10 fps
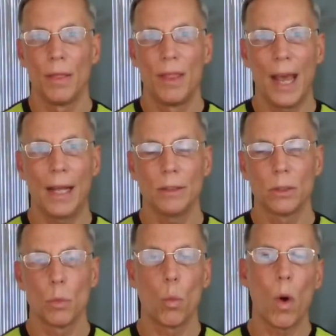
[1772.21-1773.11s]

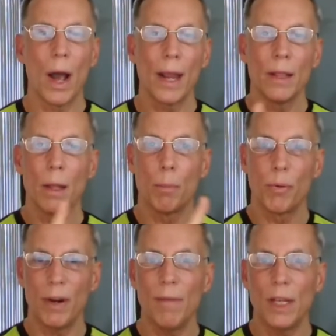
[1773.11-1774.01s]
That's why the
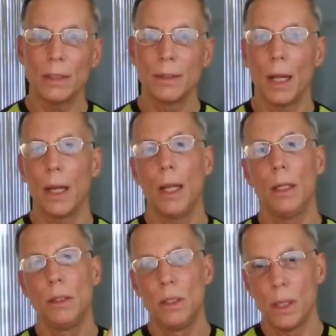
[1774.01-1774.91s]
previous
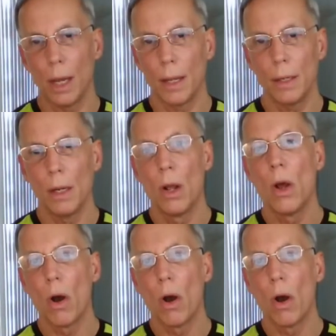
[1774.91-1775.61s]
study done